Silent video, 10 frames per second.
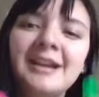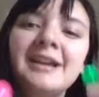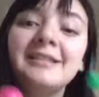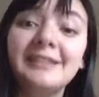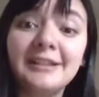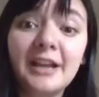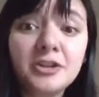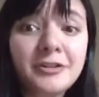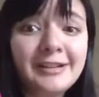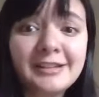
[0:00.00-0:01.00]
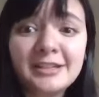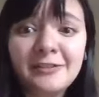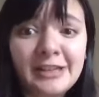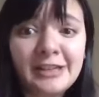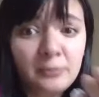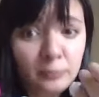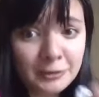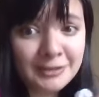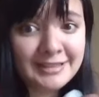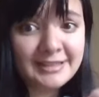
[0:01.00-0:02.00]
the electronegativity
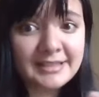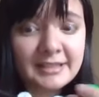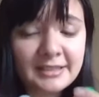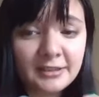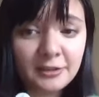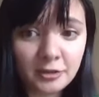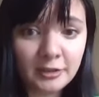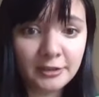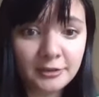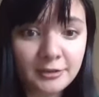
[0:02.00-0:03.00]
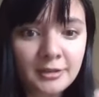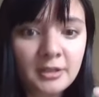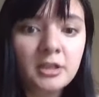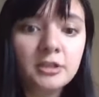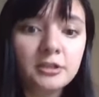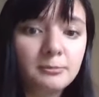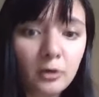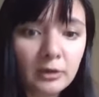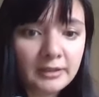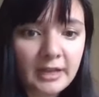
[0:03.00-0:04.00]
rule is still true. The
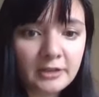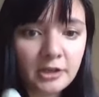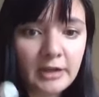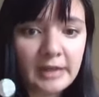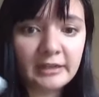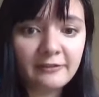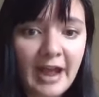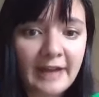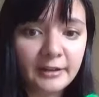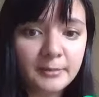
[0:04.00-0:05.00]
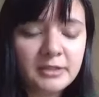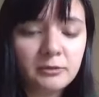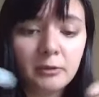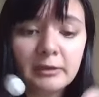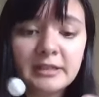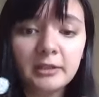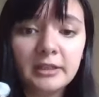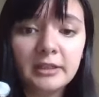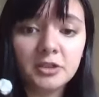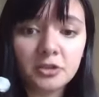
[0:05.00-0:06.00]
more electronegative atoms will
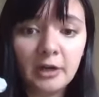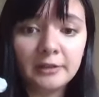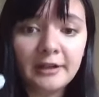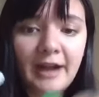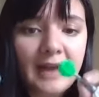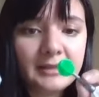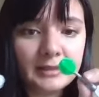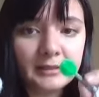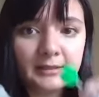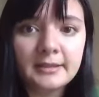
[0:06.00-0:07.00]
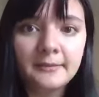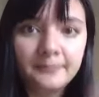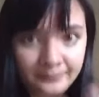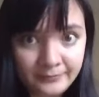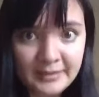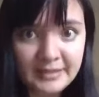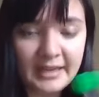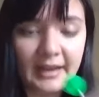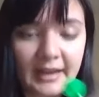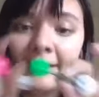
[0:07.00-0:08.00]
result in stronger acids.
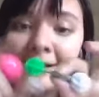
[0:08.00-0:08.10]
Say,